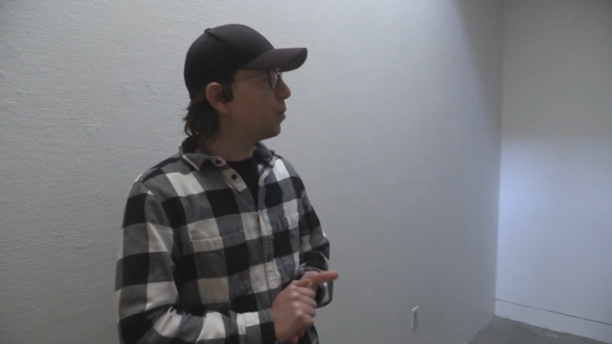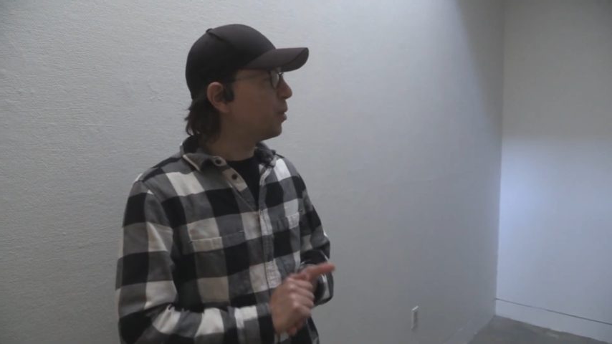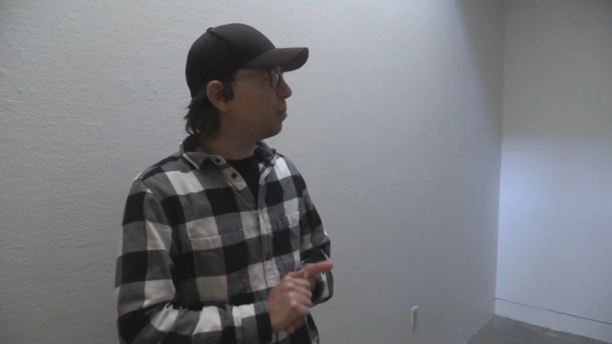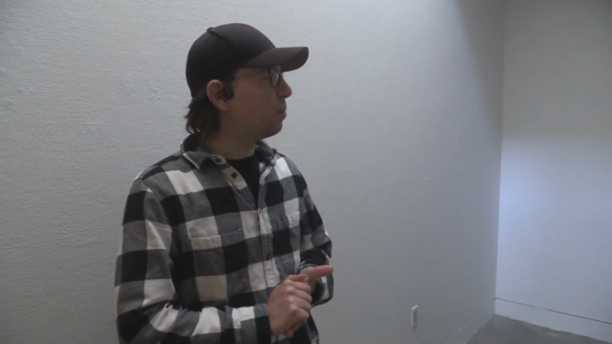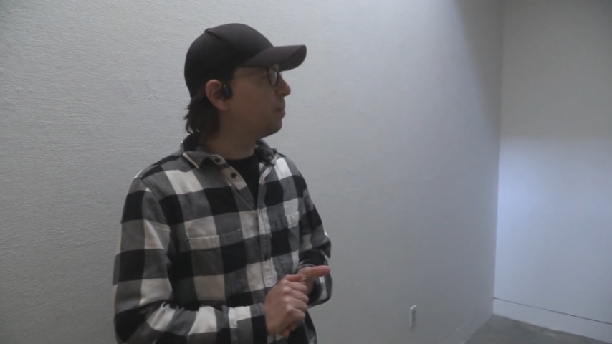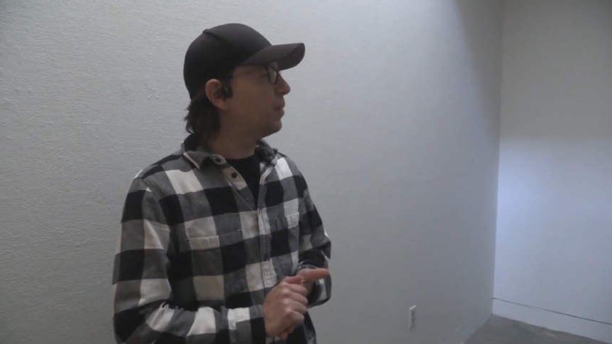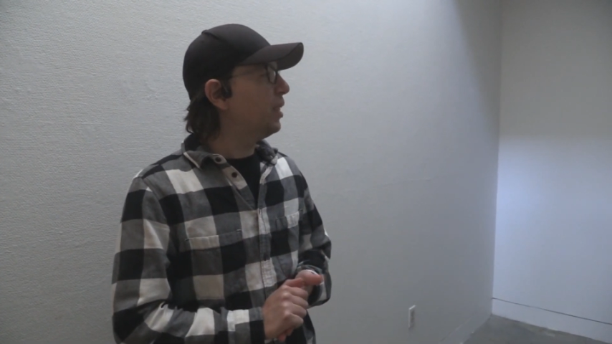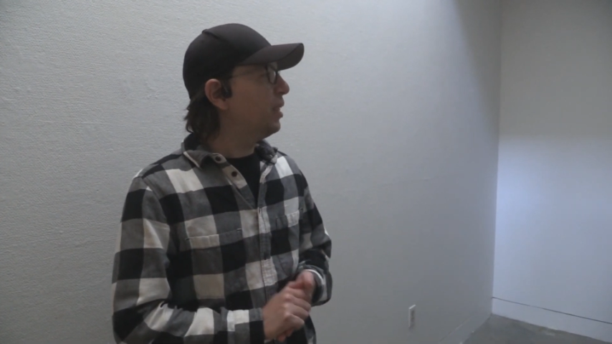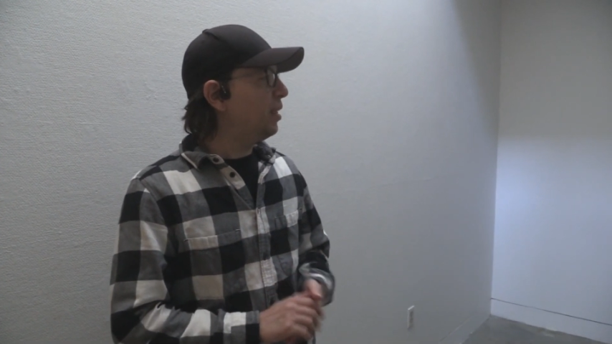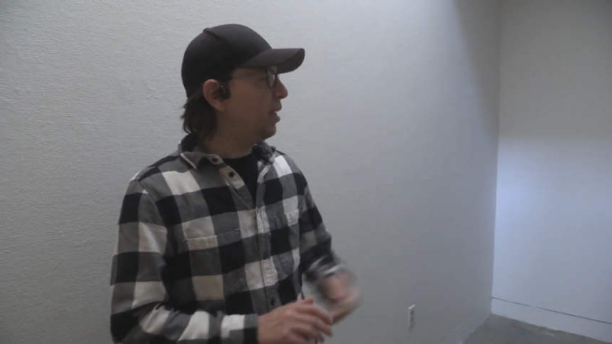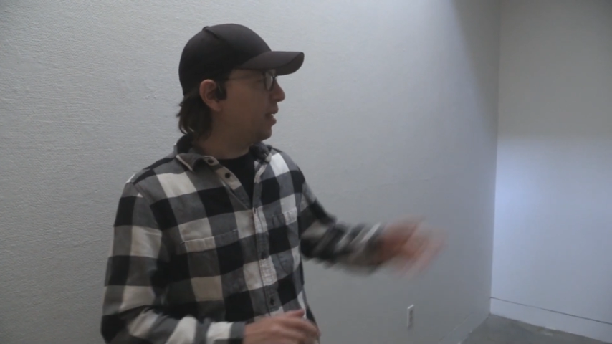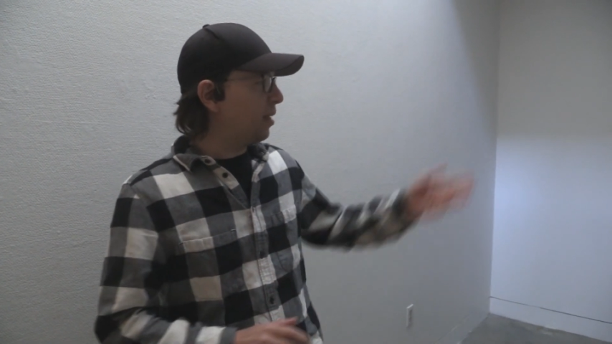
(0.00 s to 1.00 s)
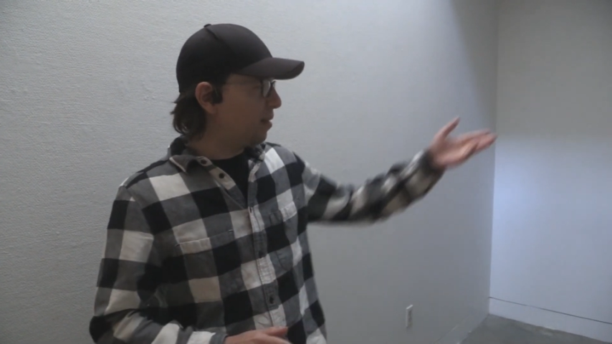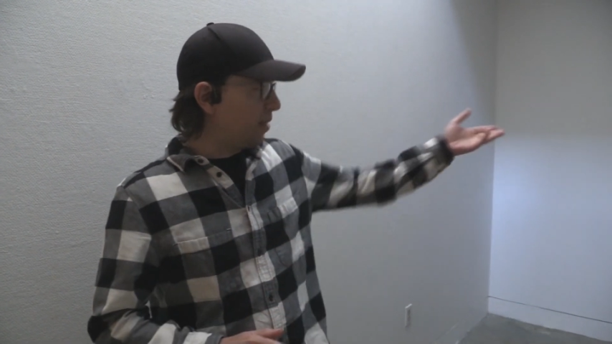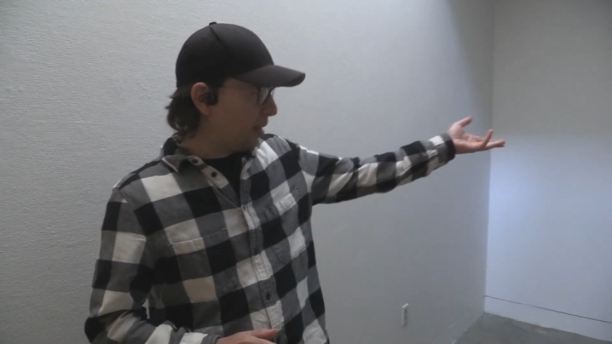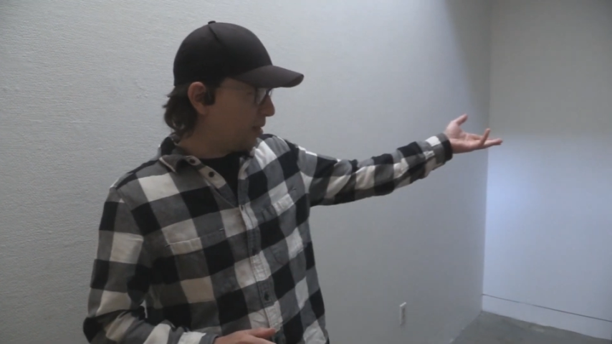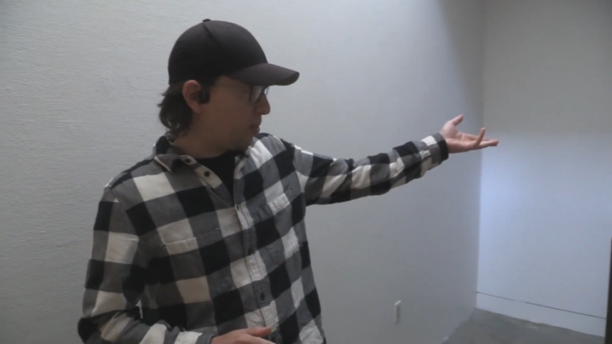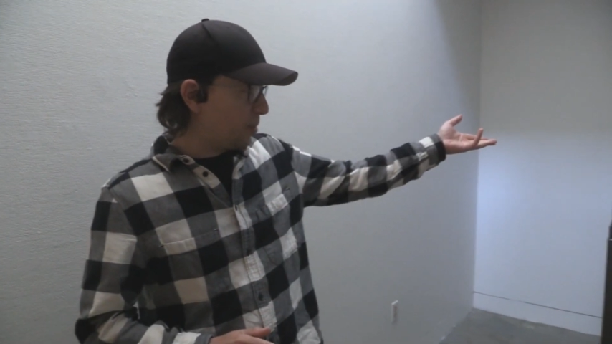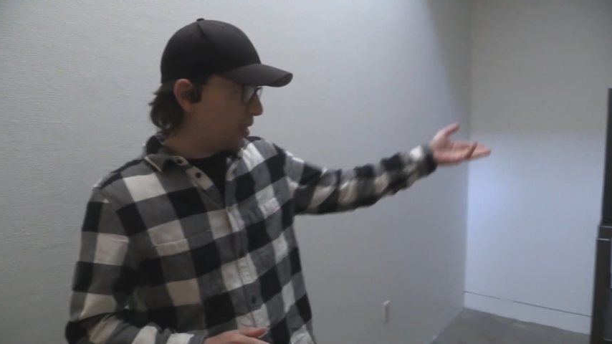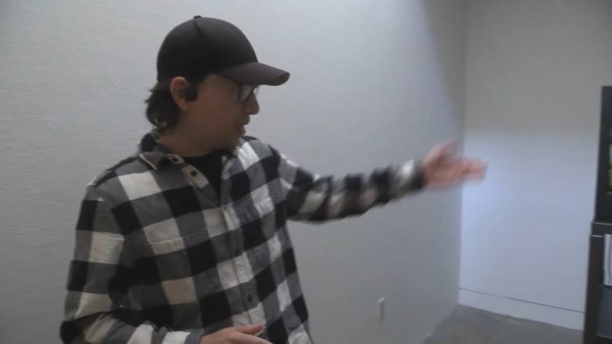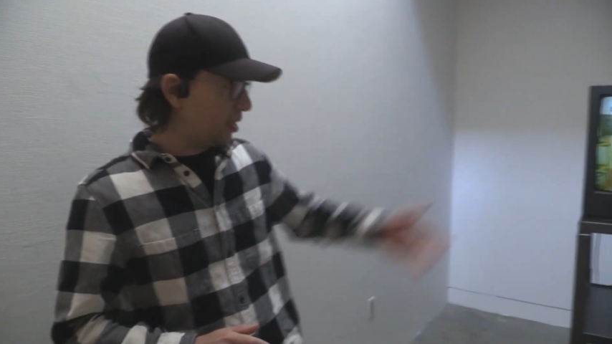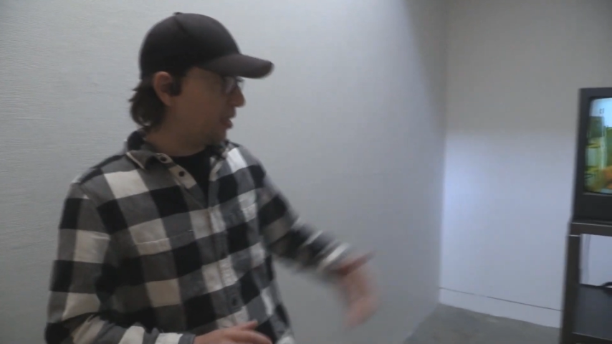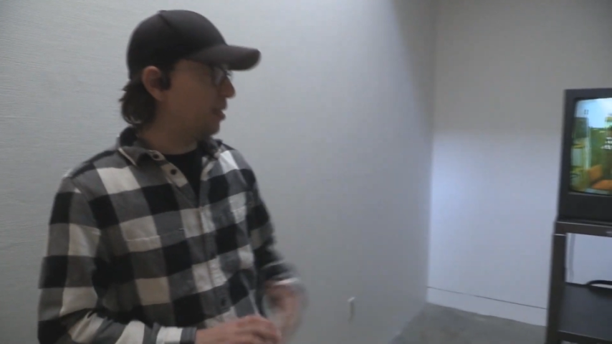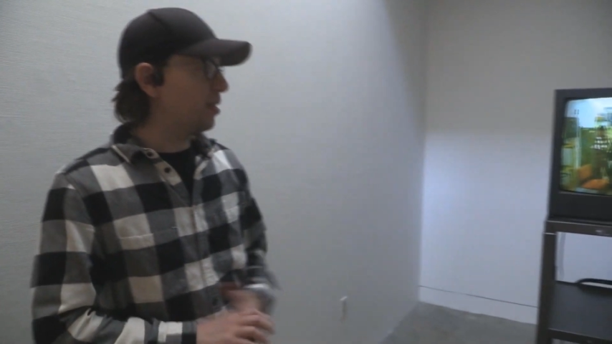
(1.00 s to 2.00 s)
the room, and that's what
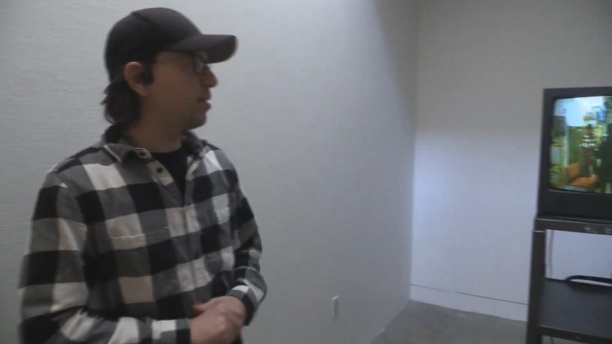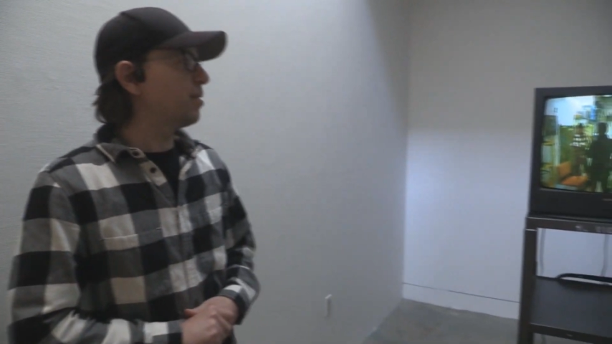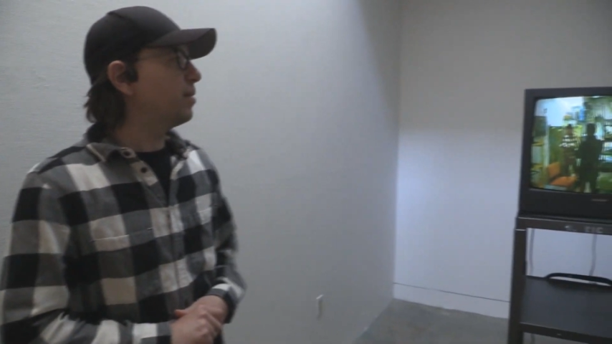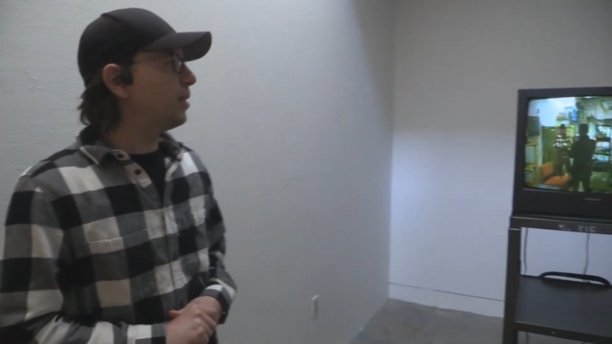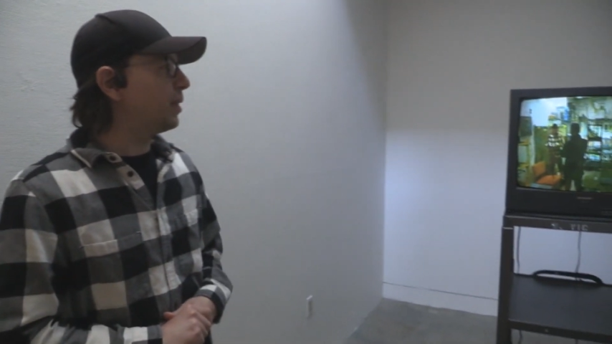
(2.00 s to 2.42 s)
this is.